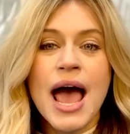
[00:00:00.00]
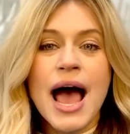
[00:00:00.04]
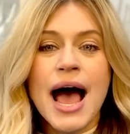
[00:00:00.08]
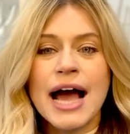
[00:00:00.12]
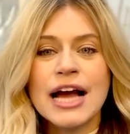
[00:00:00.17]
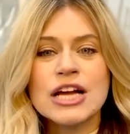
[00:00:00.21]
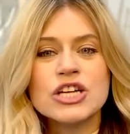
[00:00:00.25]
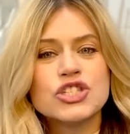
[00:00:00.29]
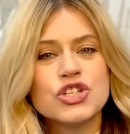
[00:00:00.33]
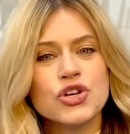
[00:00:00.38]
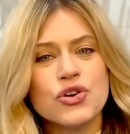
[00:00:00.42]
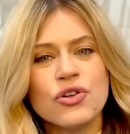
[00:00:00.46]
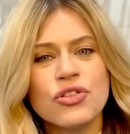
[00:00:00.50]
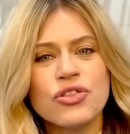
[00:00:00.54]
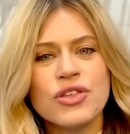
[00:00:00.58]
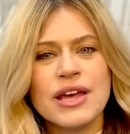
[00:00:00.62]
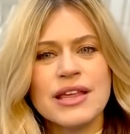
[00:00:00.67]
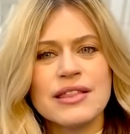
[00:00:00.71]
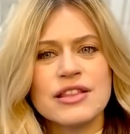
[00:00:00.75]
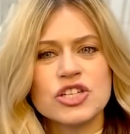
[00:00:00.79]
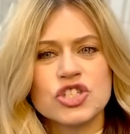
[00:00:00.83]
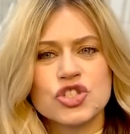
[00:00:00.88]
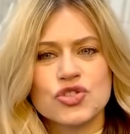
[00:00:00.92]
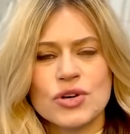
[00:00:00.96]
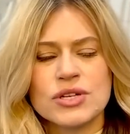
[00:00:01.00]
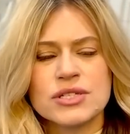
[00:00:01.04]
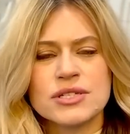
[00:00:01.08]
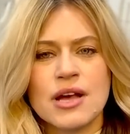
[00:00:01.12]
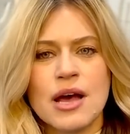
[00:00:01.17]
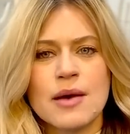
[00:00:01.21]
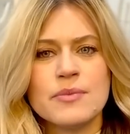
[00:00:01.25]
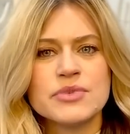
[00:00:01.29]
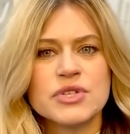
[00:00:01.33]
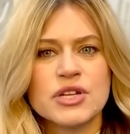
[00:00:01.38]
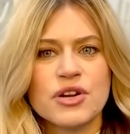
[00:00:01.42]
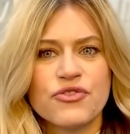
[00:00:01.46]
I do think this dress
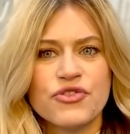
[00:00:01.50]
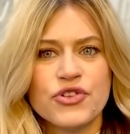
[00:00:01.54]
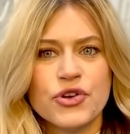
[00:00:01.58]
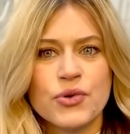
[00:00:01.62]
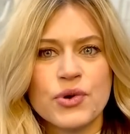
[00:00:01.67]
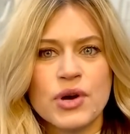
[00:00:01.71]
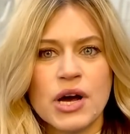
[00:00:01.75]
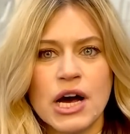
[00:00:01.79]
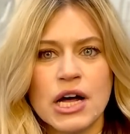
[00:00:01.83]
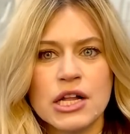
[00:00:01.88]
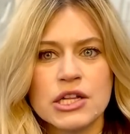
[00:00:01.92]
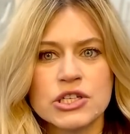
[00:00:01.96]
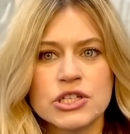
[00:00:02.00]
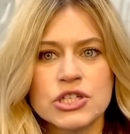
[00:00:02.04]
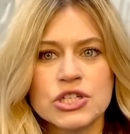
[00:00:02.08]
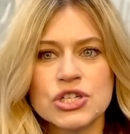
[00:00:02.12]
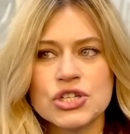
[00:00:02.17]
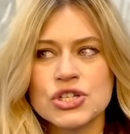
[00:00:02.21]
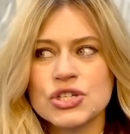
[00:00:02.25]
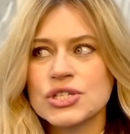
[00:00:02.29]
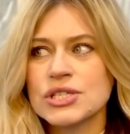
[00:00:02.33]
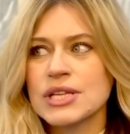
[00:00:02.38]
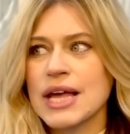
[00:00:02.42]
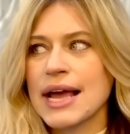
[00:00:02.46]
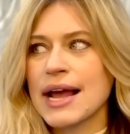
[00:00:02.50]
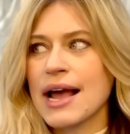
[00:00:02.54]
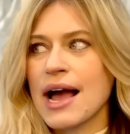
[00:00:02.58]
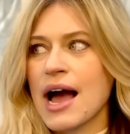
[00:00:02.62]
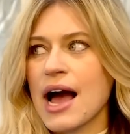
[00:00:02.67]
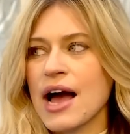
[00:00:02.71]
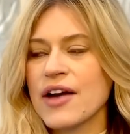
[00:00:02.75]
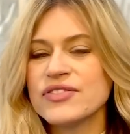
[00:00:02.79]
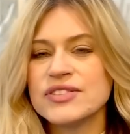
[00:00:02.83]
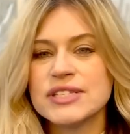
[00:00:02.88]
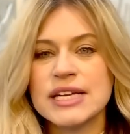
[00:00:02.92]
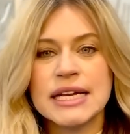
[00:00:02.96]
comes in a few colors. Like
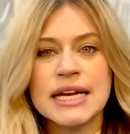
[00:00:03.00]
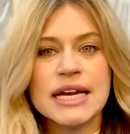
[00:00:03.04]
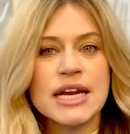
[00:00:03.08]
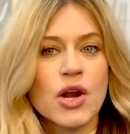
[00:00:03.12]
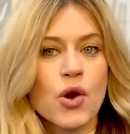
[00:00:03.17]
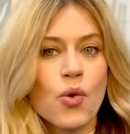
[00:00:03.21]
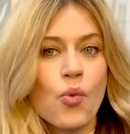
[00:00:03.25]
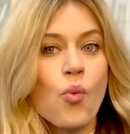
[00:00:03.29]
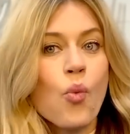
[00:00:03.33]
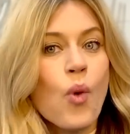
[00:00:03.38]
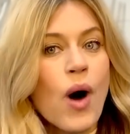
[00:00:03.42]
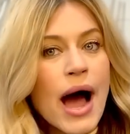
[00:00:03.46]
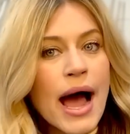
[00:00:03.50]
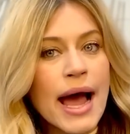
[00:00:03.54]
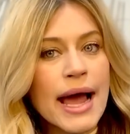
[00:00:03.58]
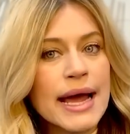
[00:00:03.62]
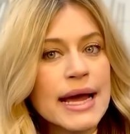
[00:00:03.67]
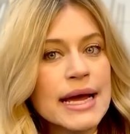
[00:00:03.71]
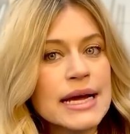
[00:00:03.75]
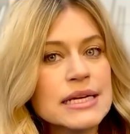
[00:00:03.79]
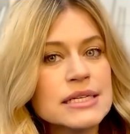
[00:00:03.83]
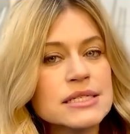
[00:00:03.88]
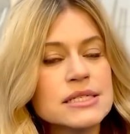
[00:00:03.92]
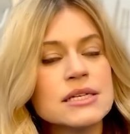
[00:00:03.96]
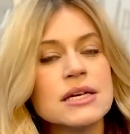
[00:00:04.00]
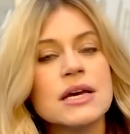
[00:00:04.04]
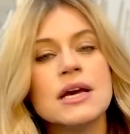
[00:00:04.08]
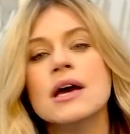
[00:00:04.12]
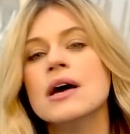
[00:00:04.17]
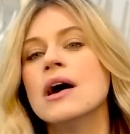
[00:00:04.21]
I've seen it in white,